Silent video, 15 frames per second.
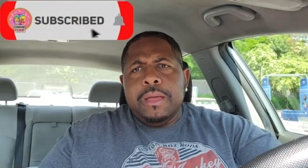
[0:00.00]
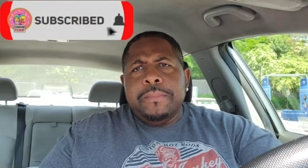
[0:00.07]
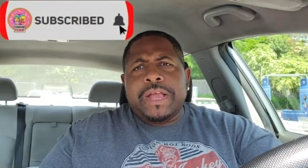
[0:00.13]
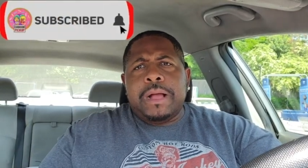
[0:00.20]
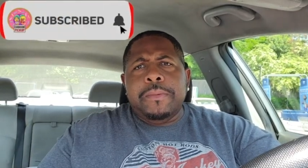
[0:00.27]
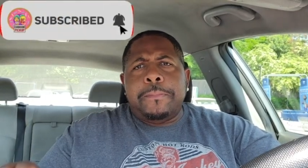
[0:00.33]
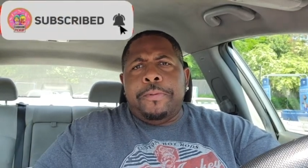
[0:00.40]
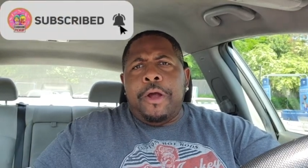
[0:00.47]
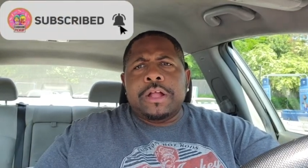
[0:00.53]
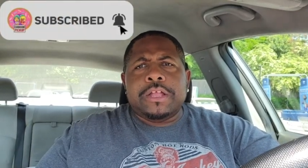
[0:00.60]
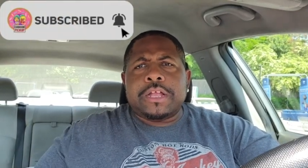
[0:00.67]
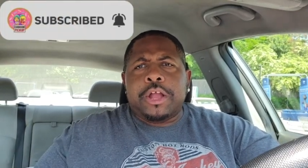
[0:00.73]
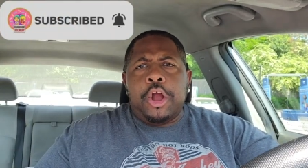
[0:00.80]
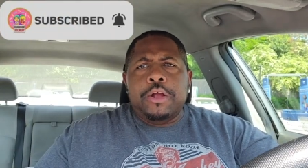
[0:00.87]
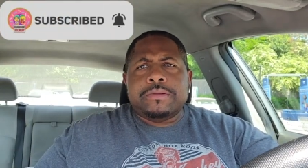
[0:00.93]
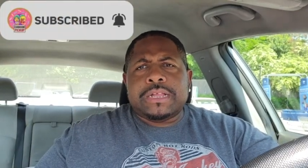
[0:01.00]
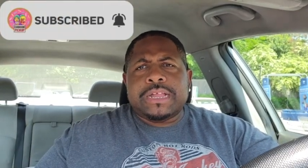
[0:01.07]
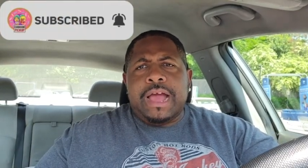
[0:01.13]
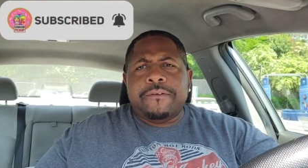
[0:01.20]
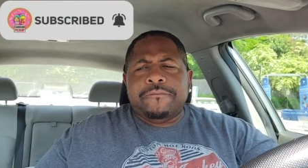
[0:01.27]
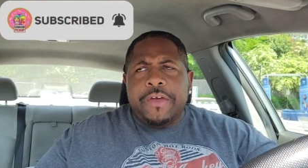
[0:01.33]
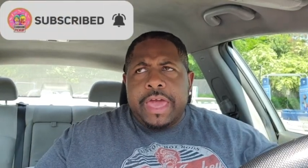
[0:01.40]
Become a part of the
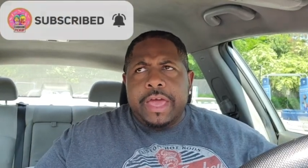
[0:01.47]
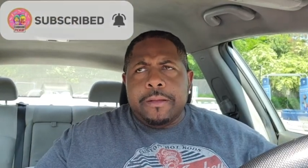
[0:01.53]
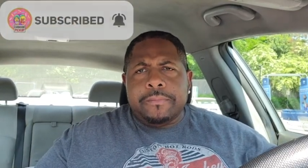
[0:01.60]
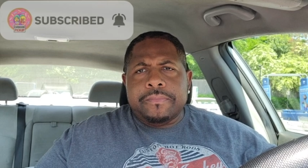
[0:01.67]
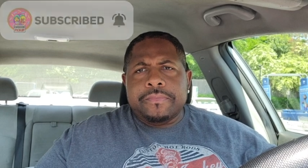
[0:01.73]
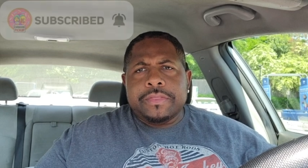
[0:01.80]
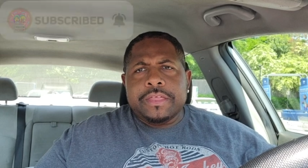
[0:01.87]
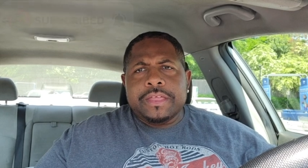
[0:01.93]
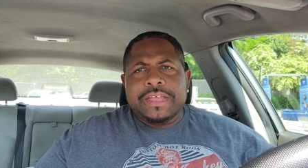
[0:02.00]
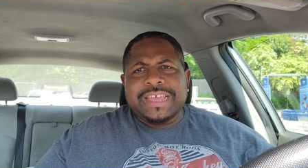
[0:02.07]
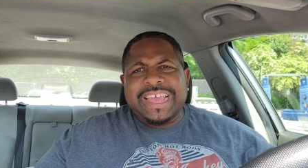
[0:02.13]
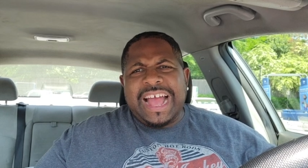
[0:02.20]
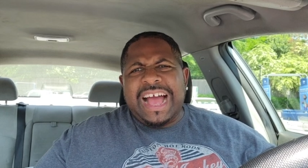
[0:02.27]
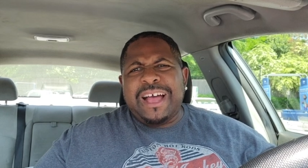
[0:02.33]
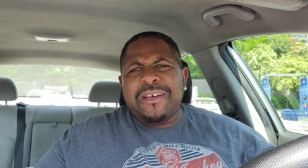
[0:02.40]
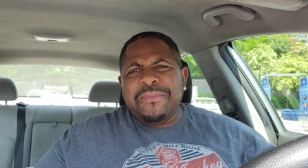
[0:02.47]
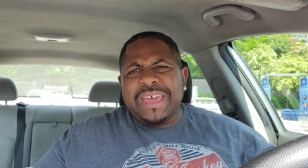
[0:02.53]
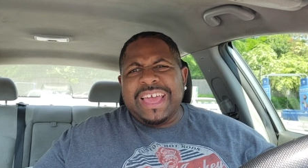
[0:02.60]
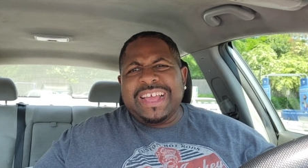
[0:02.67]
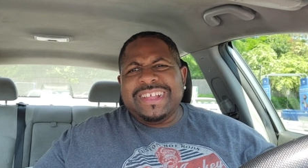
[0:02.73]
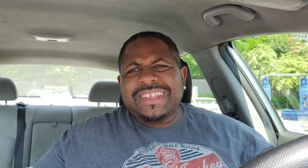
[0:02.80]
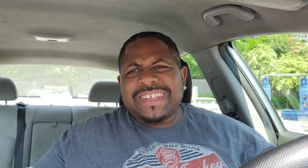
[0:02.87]
Curbside fam. Y'all I
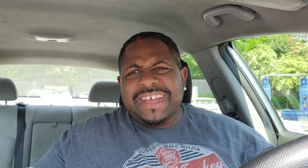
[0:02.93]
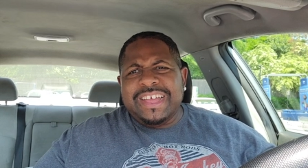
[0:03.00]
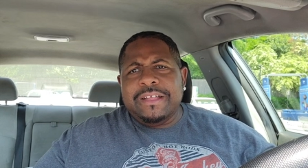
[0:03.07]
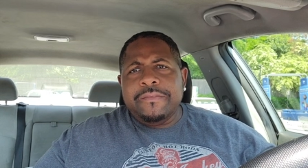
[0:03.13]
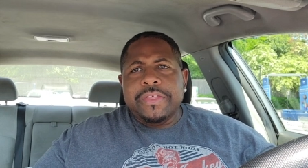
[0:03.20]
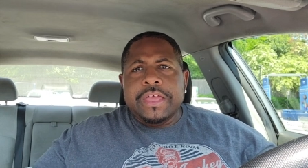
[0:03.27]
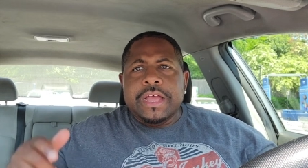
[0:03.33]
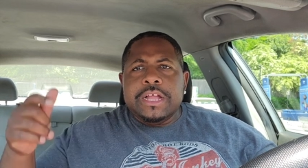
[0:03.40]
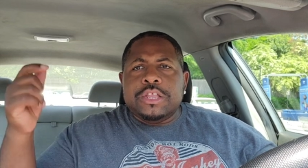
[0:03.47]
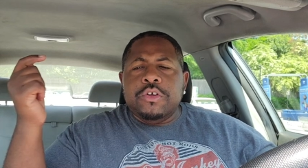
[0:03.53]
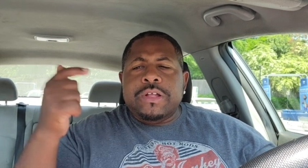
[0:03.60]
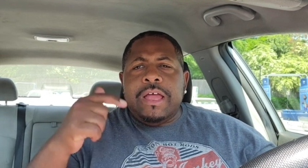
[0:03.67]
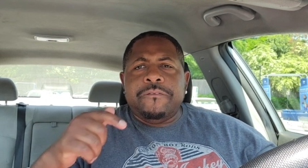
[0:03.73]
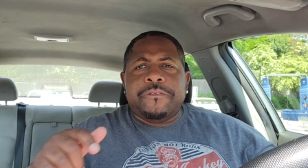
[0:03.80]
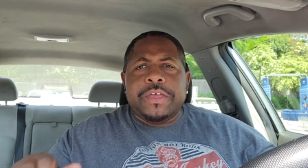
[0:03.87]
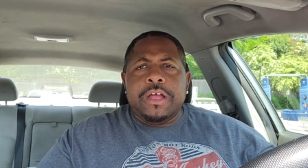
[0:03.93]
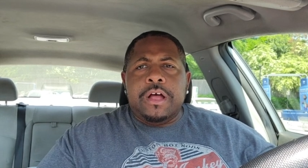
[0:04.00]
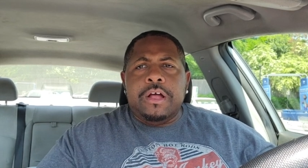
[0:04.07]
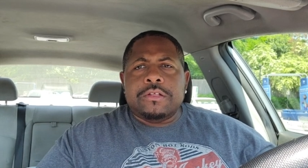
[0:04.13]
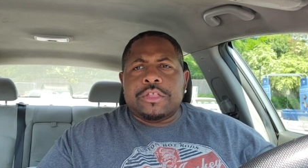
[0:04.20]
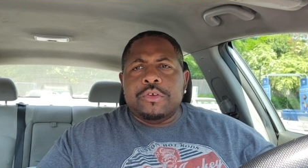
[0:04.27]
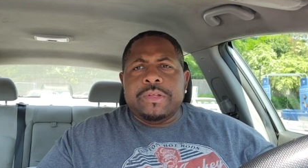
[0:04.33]
mean, son? Do that for
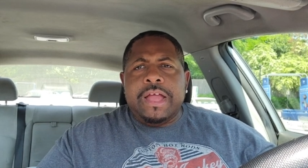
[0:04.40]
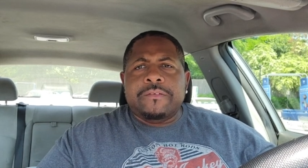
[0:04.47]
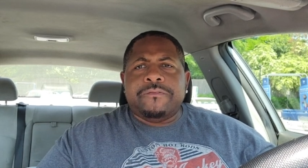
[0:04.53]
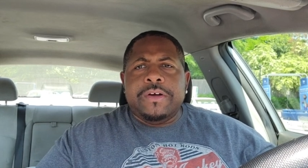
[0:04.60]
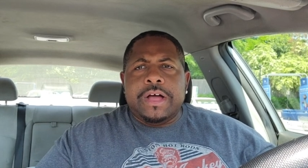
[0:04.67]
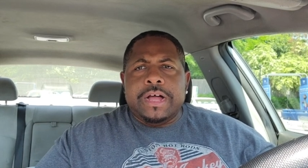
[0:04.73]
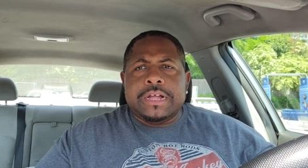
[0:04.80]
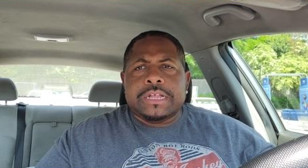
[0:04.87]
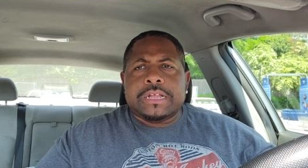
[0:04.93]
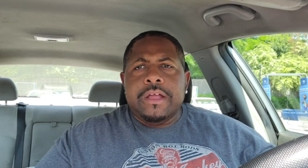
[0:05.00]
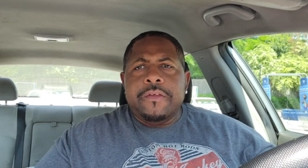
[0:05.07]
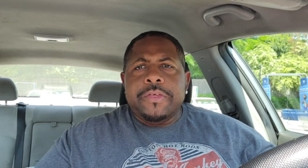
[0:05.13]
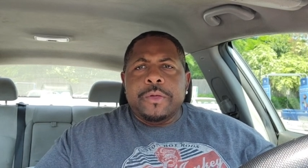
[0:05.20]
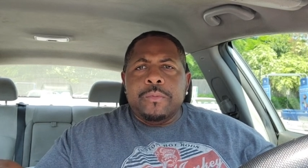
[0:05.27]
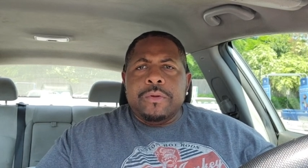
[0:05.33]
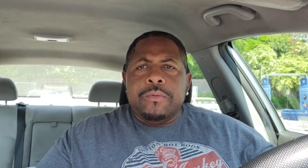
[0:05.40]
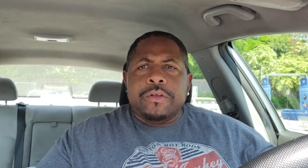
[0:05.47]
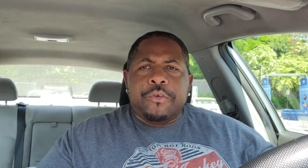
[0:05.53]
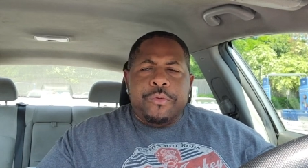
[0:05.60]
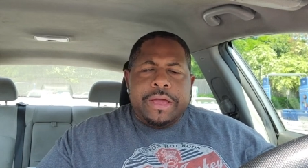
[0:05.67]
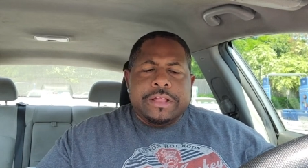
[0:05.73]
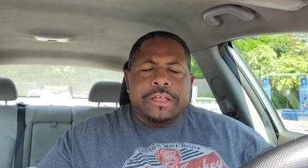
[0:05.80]
y'all. Do that for us. We would
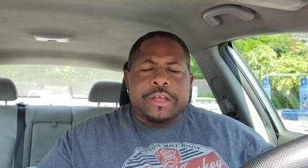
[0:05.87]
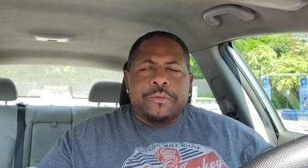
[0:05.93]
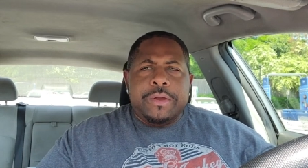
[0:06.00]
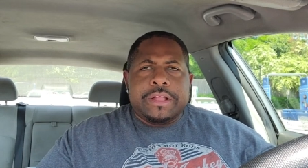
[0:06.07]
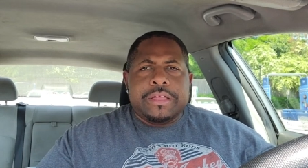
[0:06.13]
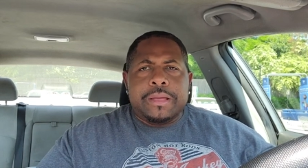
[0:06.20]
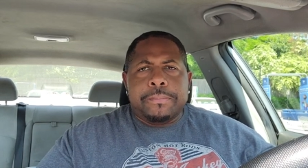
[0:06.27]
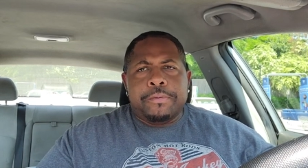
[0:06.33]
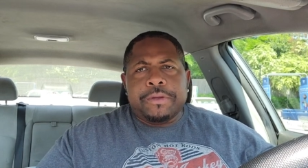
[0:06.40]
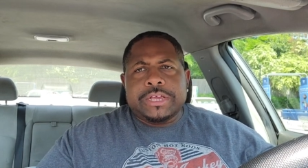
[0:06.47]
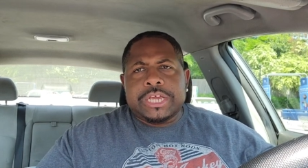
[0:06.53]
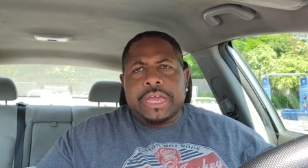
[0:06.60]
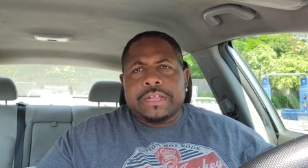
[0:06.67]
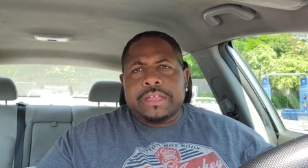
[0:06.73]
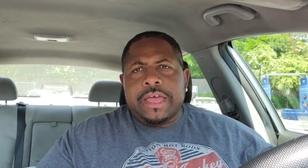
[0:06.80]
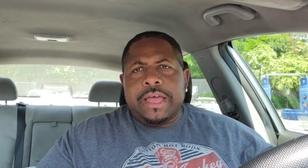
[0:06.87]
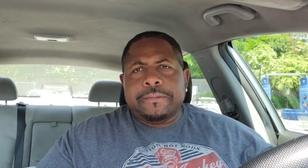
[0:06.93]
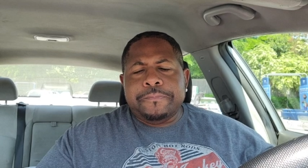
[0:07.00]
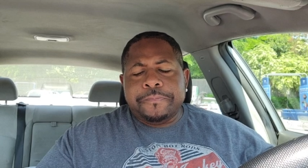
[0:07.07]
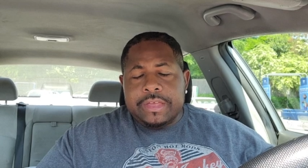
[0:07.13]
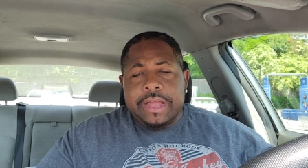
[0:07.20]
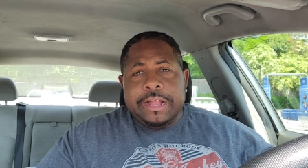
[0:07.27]
greatly, greatly appreciate that.
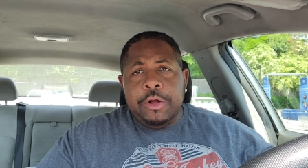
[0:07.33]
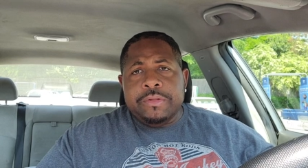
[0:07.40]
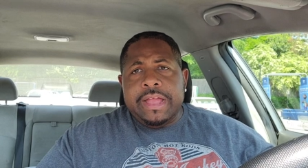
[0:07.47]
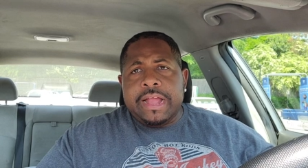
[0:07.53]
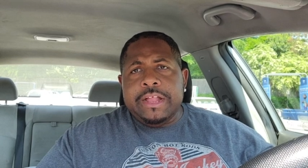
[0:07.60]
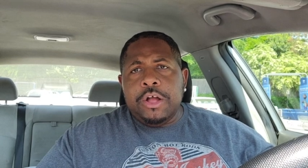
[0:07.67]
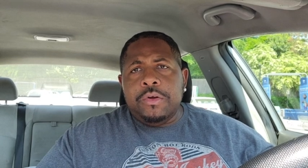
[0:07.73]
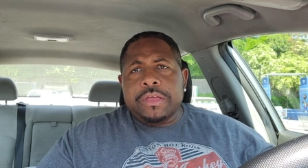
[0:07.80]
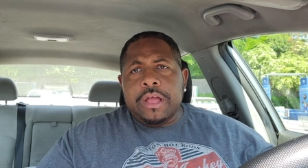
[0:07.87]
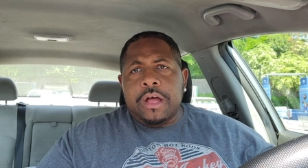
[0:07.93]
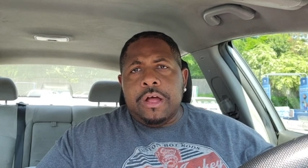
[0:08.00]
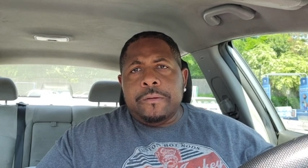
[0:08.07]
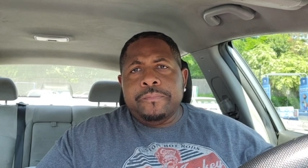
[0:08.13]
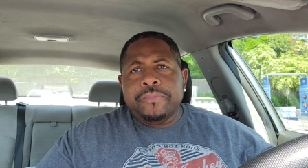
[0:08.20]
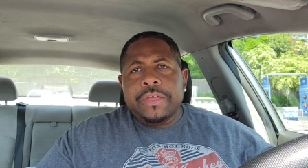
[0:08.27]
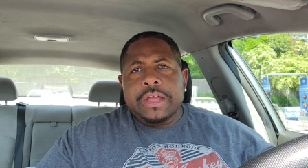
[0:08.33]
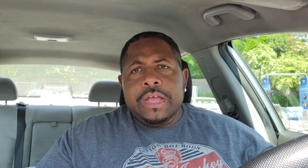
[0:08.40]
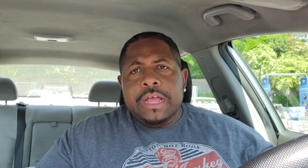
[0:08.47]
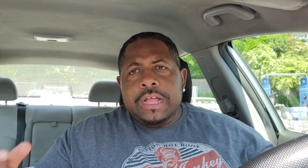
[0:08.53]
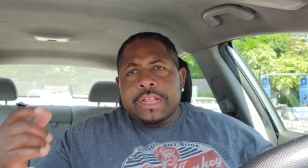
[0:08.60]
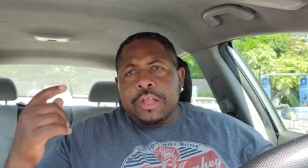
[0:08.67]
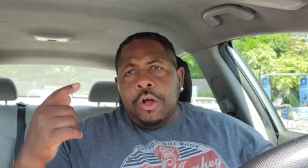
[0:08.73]
And on that note, y'all,
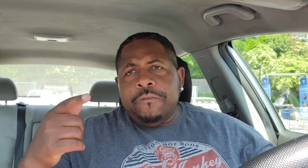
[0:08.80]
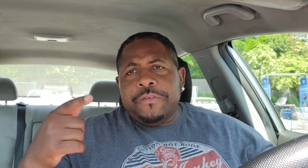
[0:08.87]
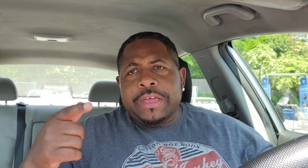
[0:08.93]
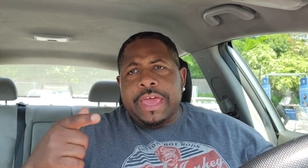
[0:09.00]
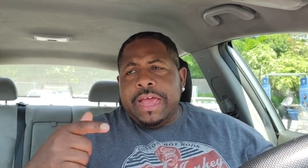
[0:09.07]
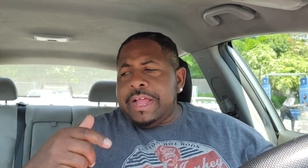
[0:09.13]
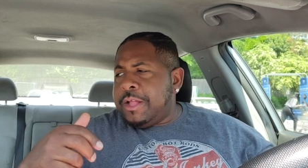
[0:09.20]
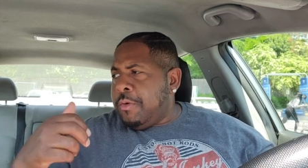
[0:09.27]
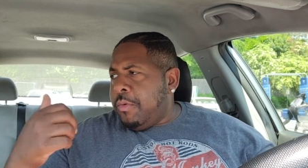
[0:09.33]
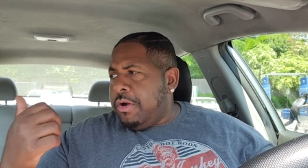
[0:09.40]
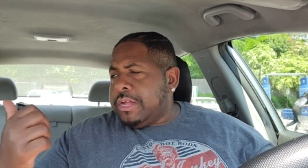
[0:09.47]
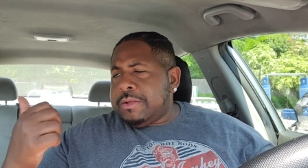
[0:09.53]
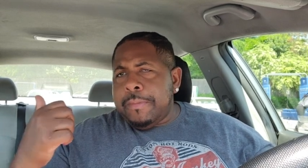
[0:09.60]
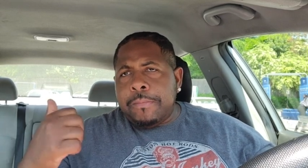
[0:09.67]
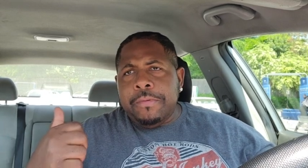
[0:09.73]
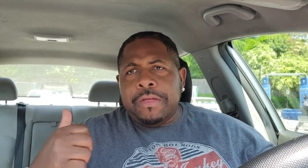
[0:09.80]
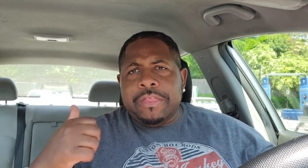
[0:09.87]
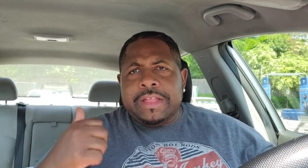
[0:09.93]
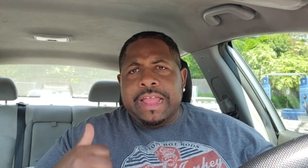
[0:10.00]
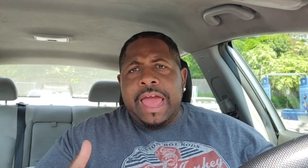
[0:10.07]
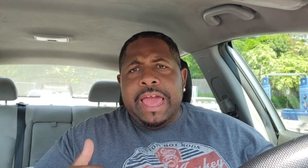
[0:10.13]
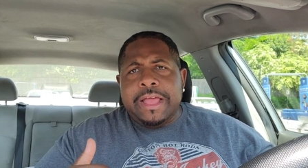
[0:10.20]
don't forget, in the words of my
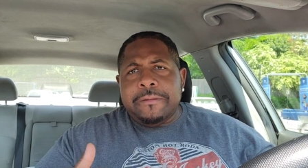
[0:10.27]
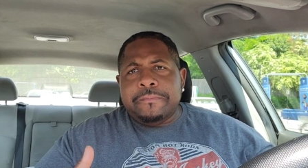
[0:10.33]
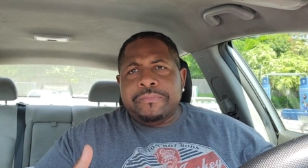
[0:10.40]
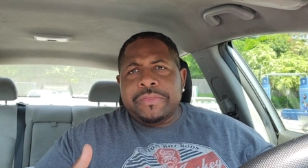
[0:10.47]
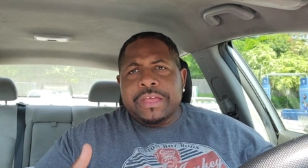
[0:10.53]
brother Nate,